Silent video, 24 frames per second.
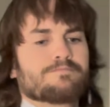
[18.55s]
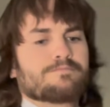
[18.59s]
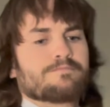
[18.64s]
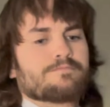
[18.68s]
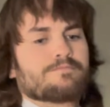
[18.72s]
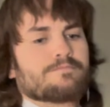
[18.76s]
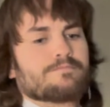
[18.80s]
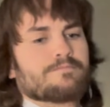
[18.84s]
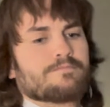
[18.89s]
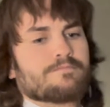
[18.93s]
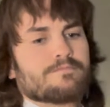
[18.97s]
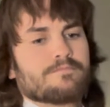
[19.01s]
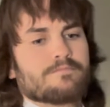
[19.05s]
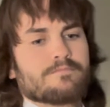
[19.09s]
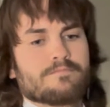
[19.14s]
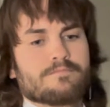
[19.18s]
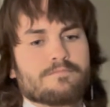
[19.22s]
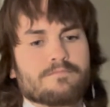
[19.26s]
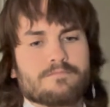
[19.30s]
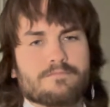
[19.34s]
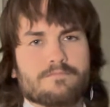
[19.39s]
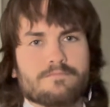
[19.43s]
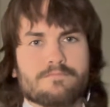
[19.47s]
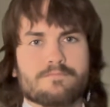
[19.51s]

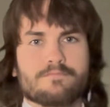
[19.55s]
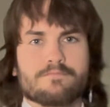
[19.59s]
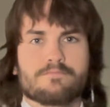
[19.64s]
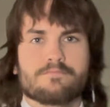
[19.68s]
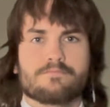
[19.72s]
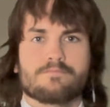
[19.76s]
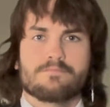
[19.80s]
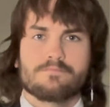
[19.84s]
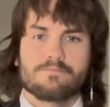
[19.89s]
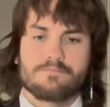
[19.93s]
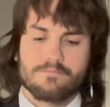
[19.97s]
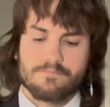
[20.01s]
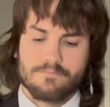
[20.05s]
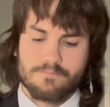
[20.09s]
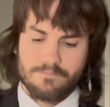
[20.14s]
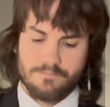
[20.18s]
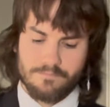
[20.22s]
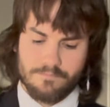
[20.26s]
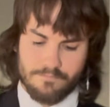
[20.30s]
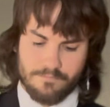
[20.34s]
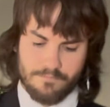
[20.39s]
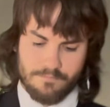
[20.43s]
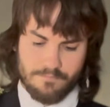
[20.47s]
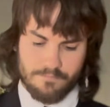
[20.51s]

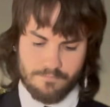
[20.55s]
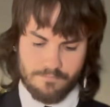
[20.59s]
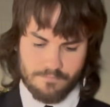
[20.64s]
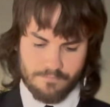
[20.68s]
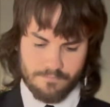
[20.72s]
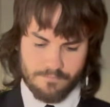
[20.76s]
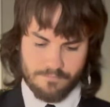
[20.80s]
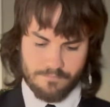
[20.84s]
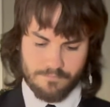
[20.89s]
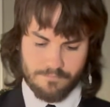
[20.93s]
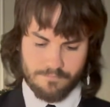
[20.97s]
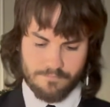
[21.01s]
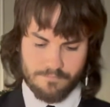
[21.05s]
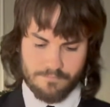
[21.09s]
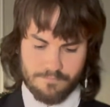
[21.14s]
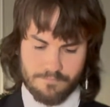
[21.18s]
Nothing is said.